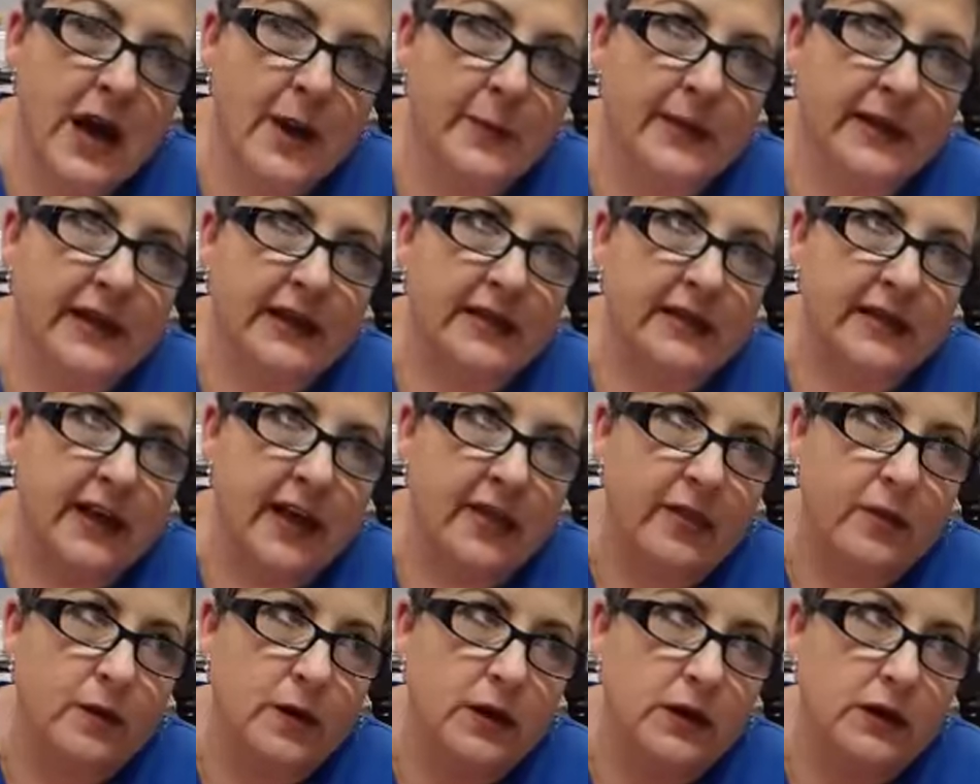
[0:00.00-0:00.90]
be getting the
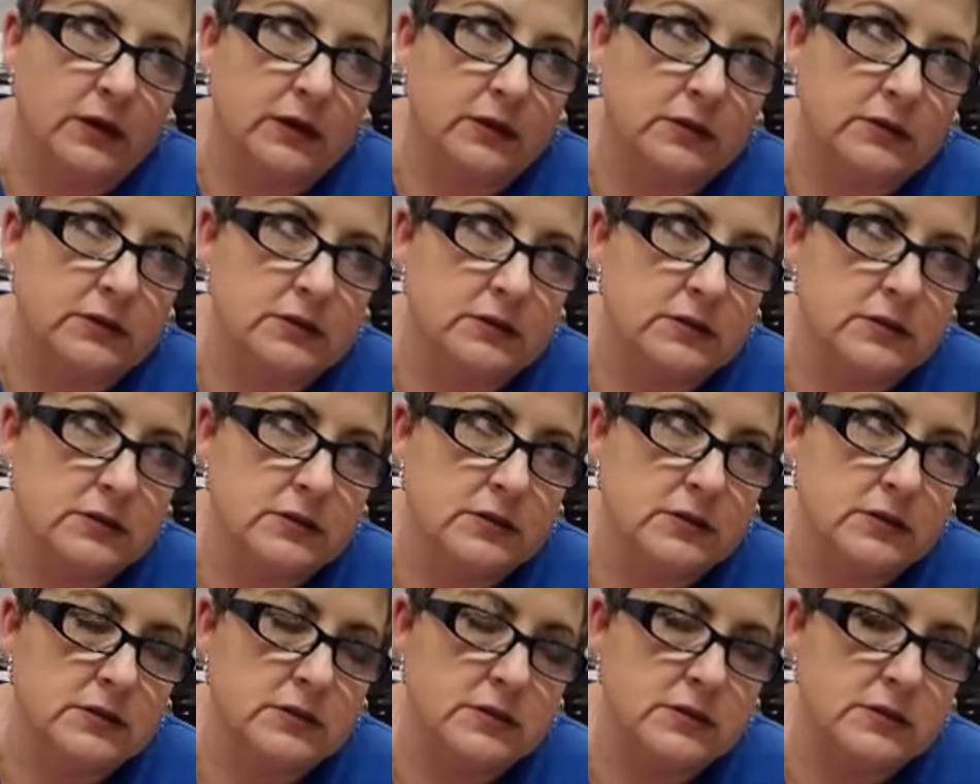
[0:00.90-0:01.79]
other
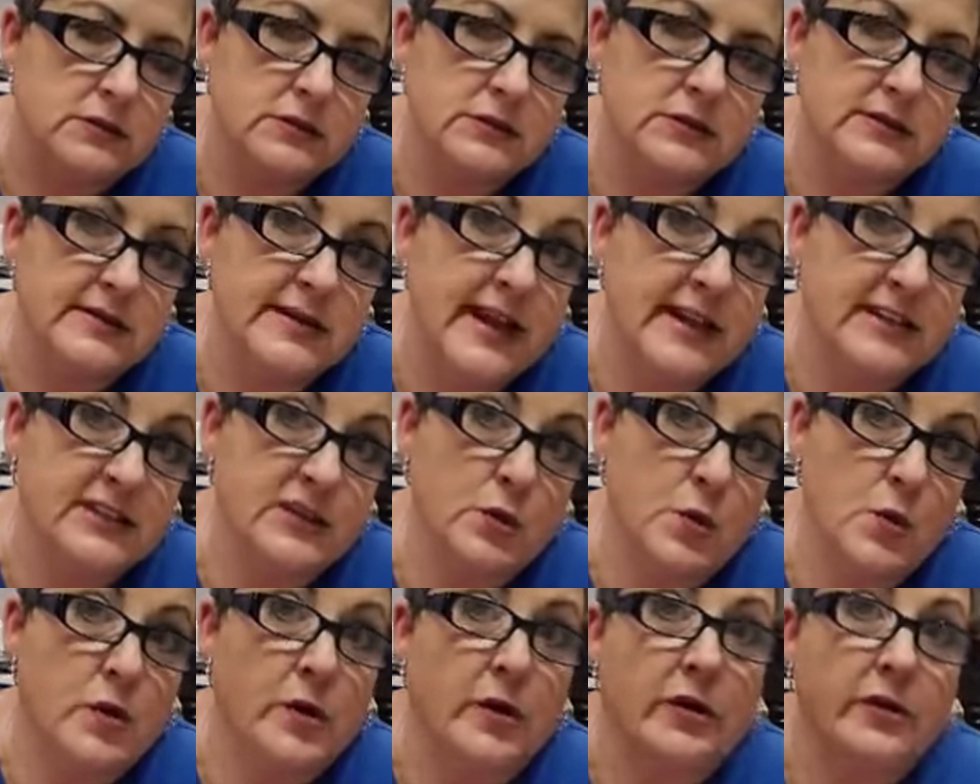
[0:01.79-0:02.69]
ones next
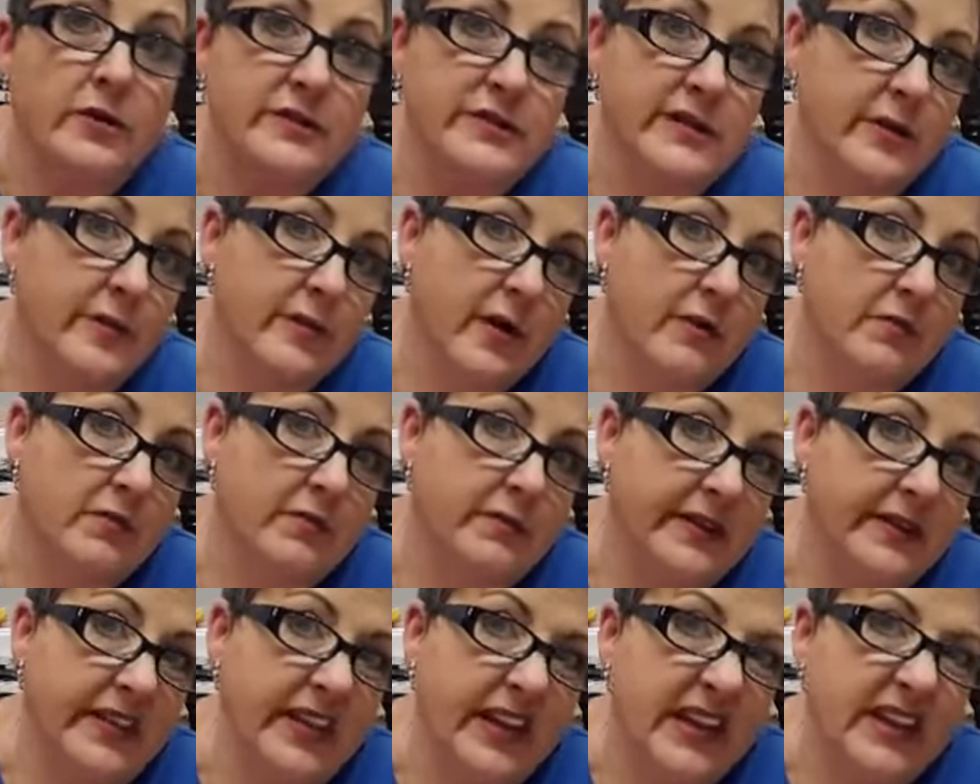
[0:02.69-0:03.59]
order, so
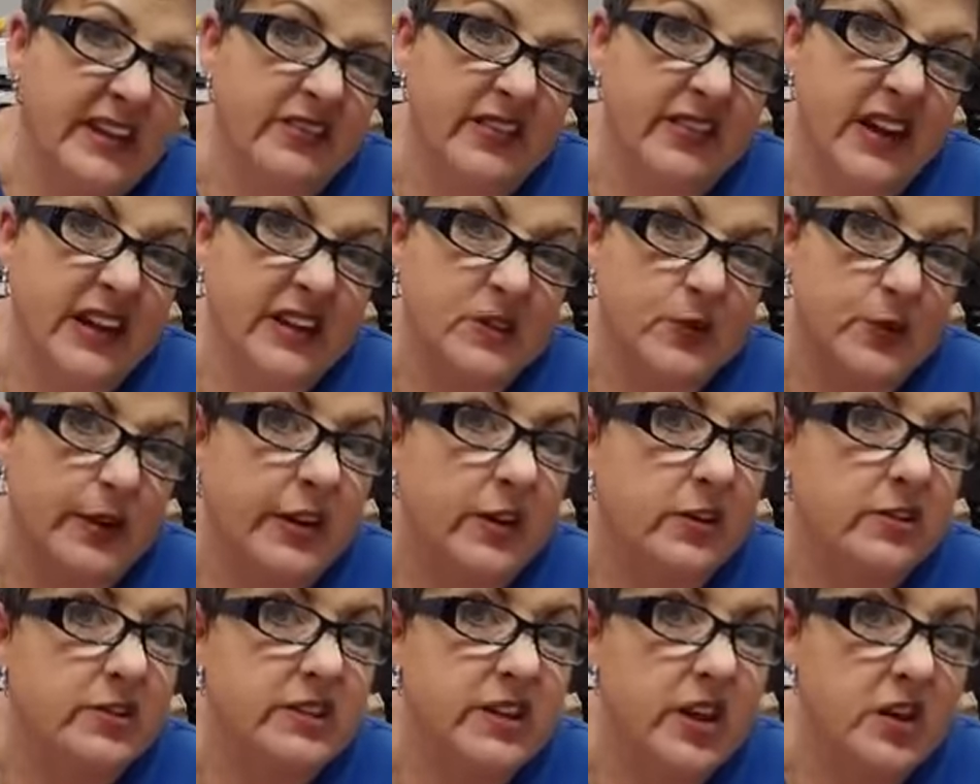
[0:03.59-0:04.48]
probably the end of next
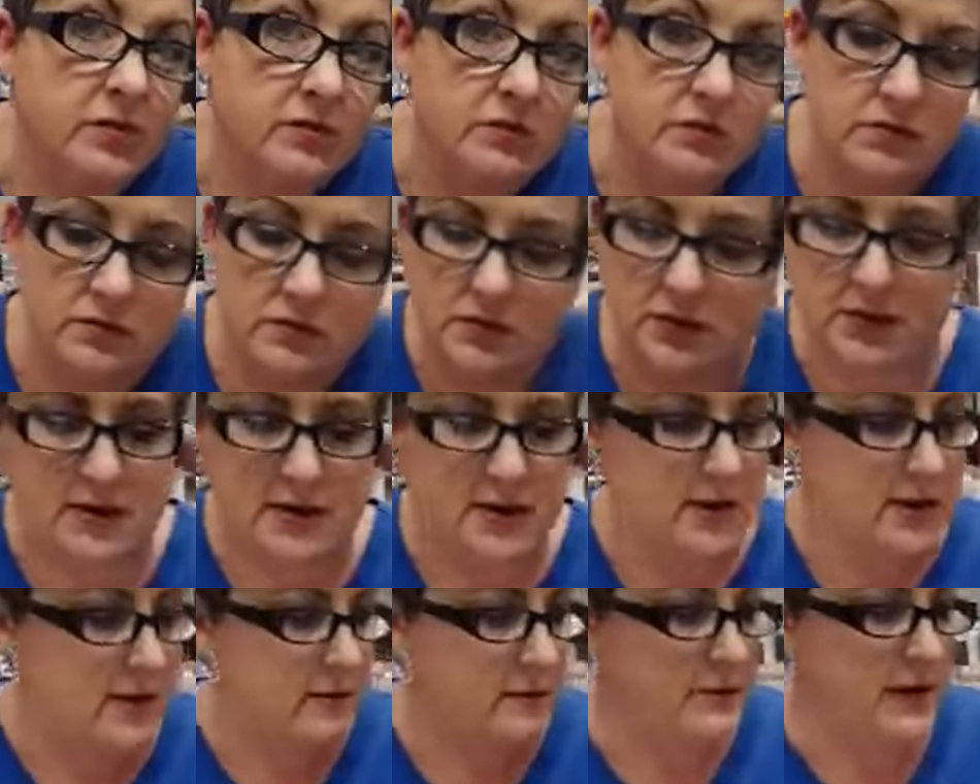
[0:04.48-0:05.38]
week or so.
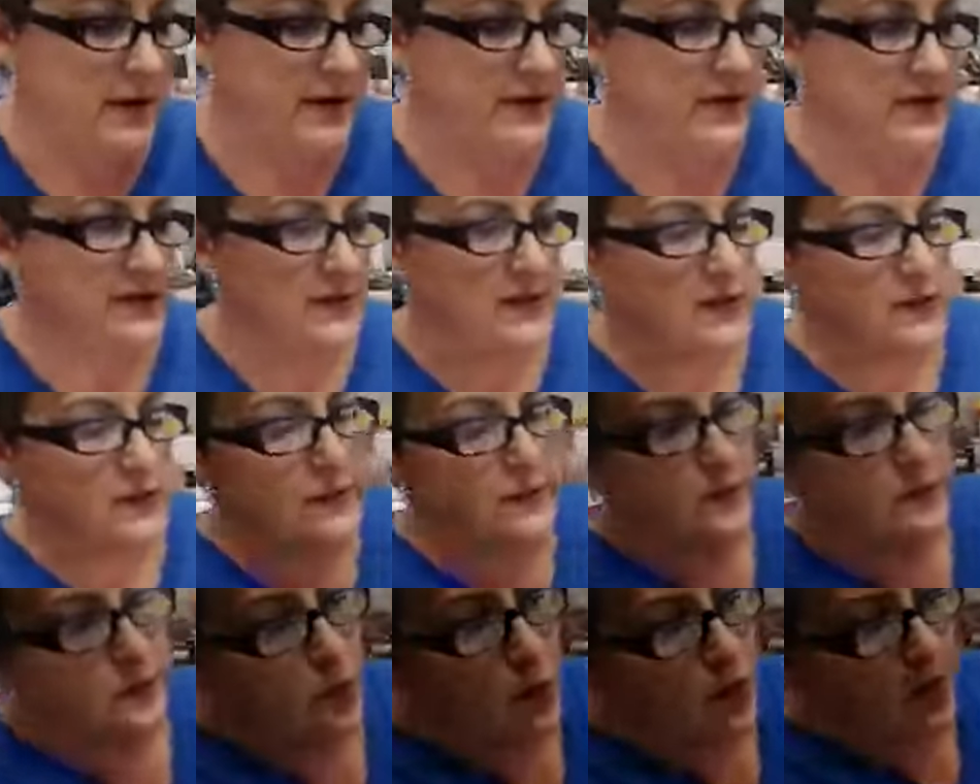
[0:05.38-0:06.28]
But this is
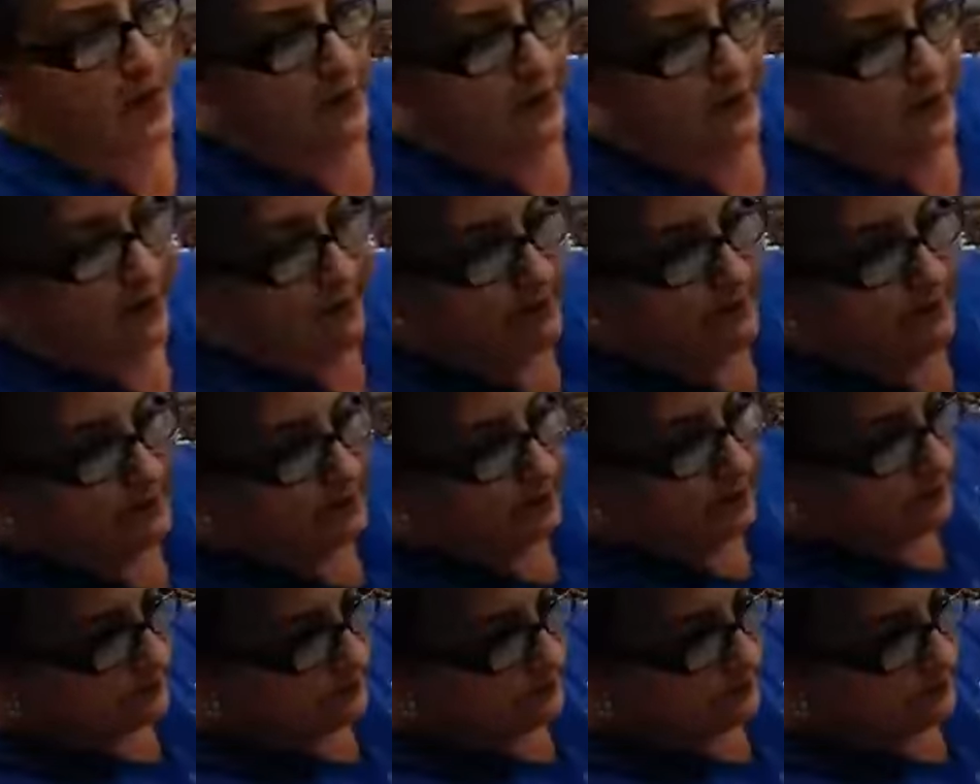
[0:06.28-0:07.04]
one of them.